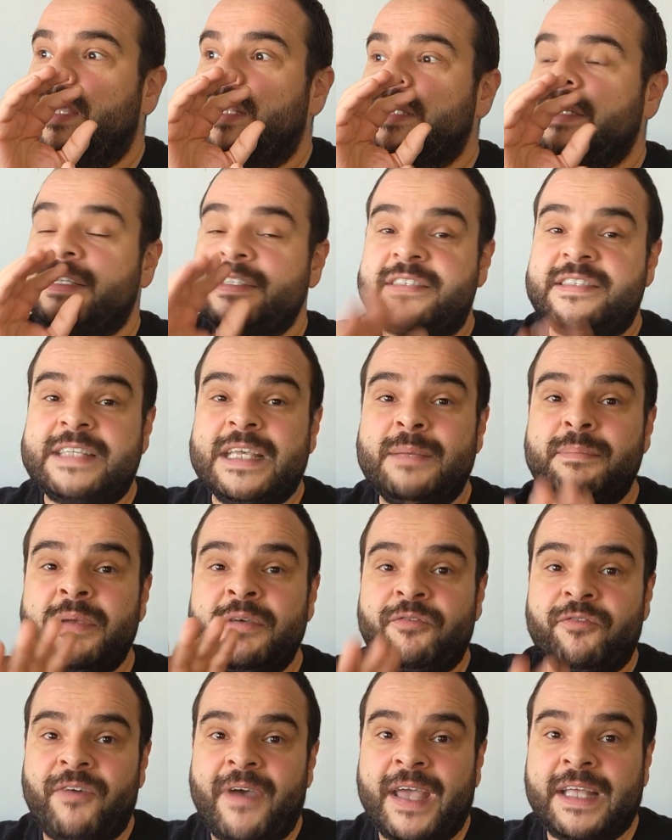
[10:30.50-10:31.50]
the same
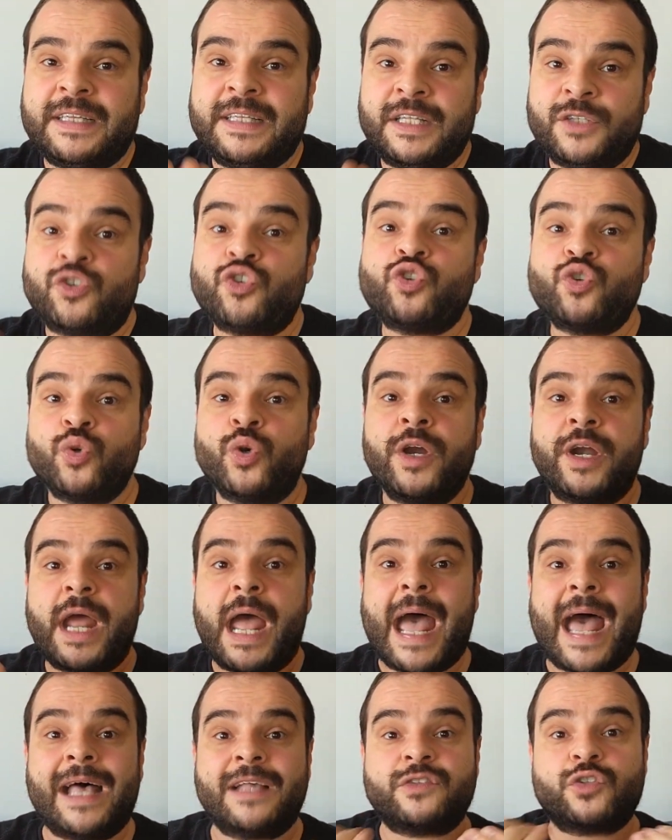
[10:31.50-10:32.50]
effect that sugar
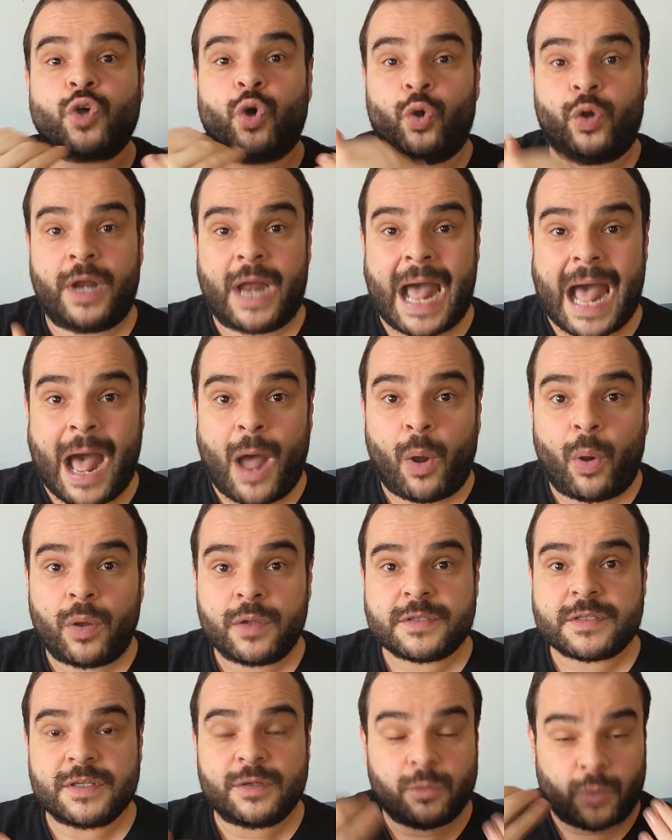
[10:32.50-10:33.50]
has on
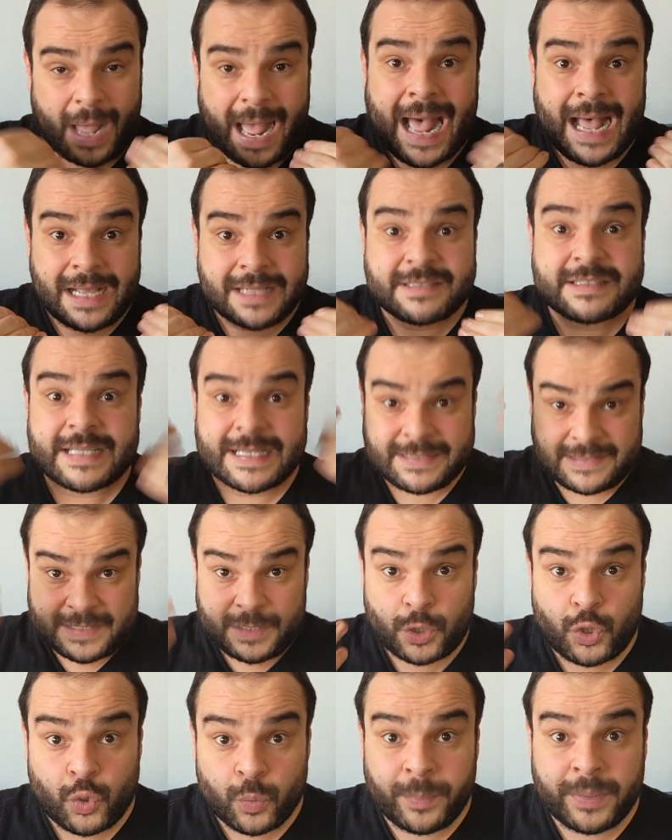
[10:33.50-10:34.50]
us, us as a
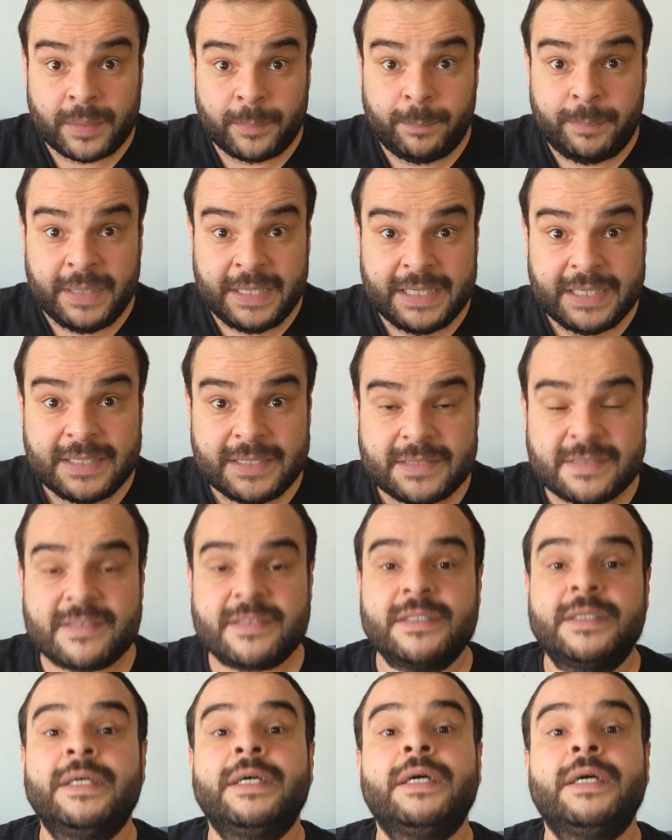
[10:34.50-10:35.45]
human beings,